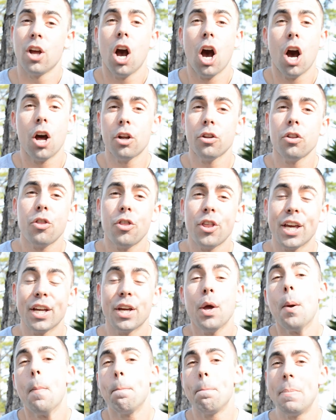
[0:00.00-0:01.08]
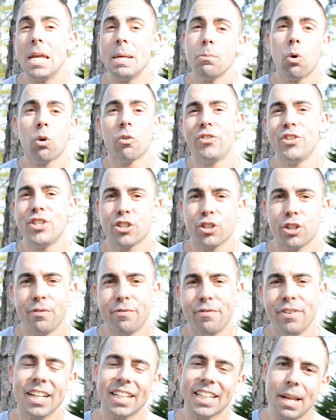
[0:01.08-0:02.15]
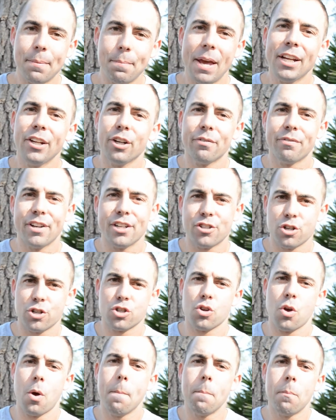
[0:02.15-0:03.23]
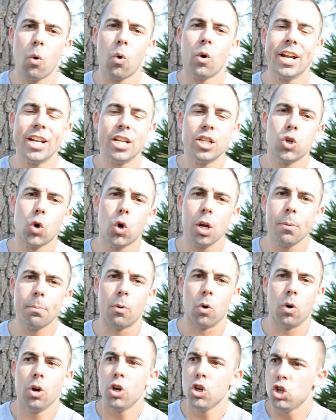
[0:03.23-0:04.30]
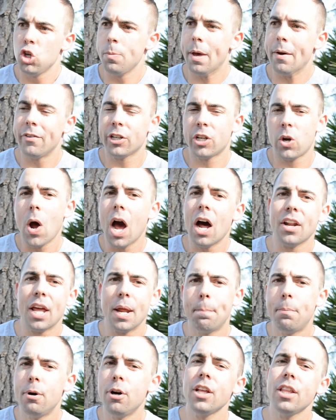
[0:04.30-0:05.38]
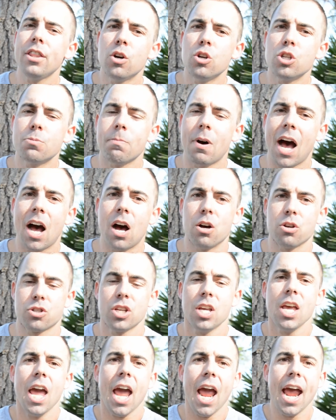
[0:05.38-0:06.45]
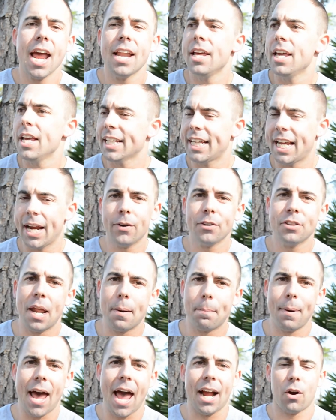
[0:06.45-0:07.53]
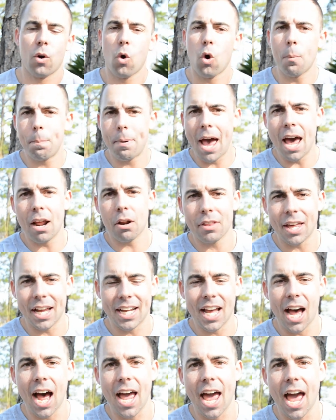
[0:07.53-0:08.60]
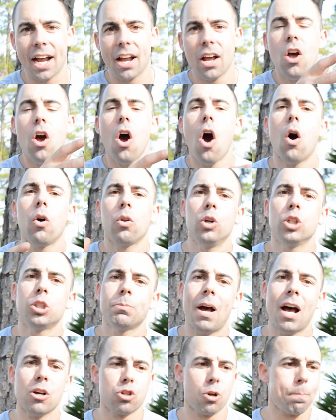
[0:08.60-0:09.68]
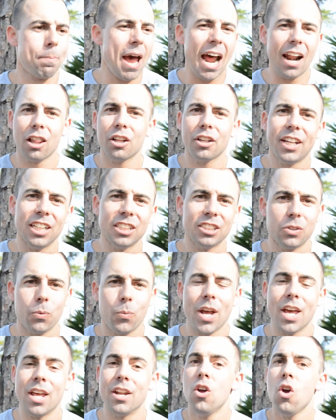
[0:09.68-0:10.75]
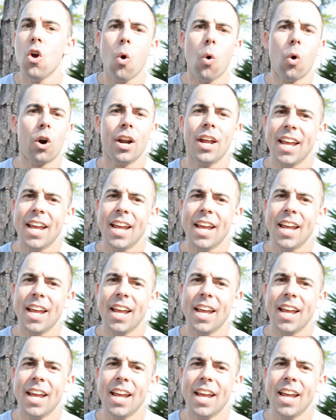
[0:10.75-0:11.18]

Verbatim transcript: Another thing, being more physically fit can make your adventures more enjoyable. You'll be able to go out and put in those miles and carry that pack or paddle that kayak all those miles or paddle against the wind or